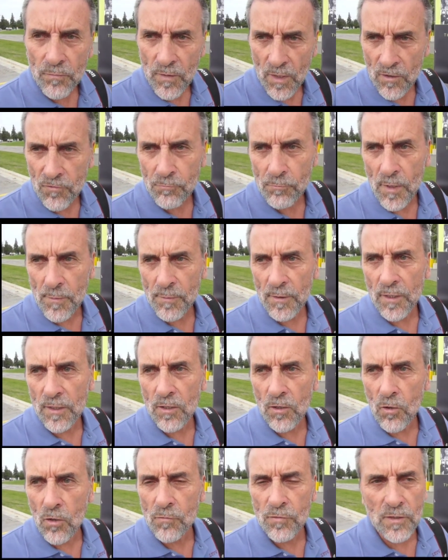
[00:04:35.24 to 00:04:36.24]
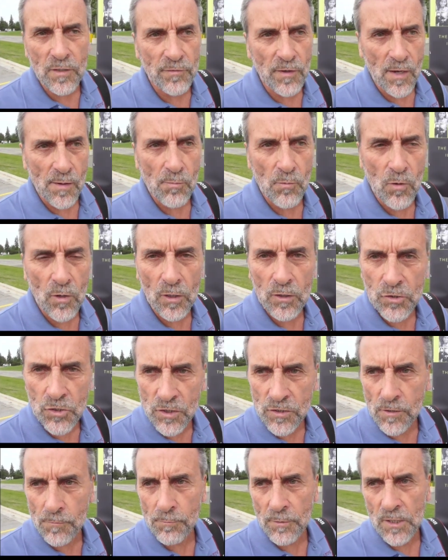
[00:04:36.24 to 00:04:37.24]
If people in the overdeveloped world
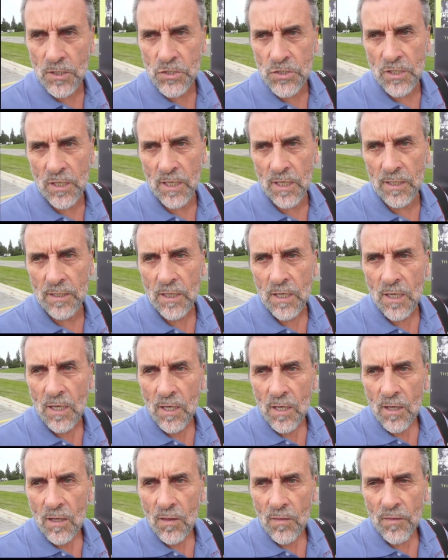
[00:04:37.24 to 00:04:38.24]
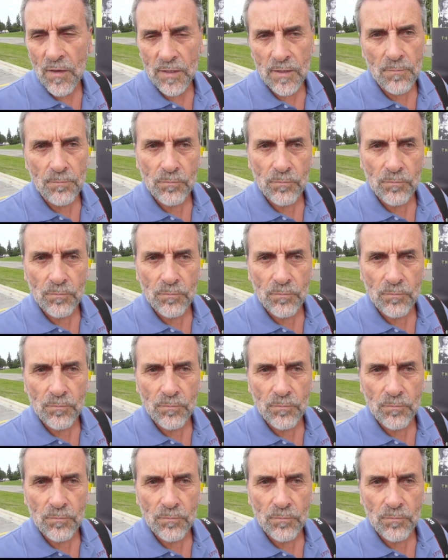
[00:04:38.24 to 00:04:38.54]
just appreciate that